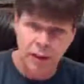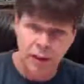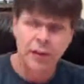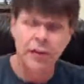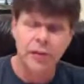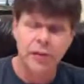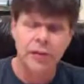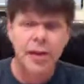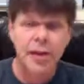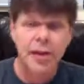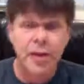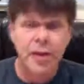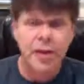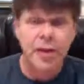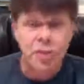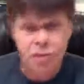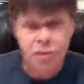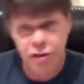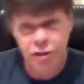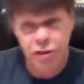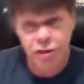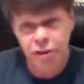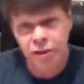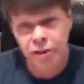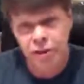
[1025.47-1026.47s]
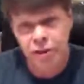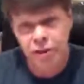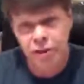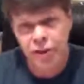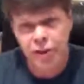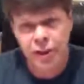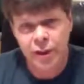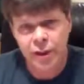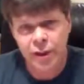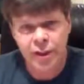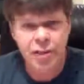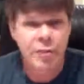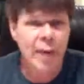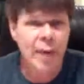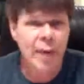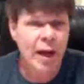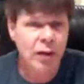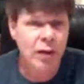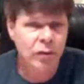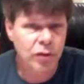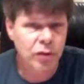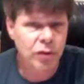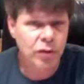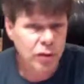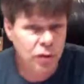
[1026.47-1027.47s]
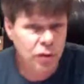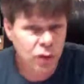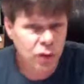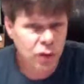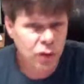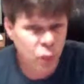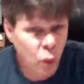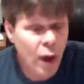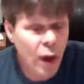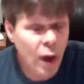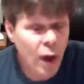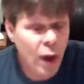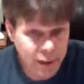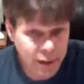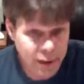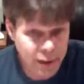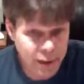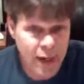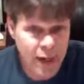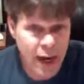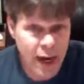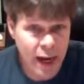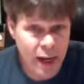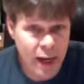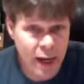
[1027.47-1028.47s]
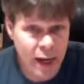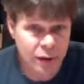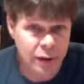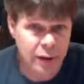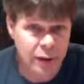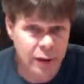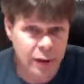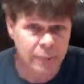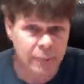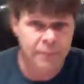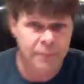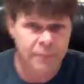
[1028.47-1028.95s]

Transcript: This year, it's about $20,000.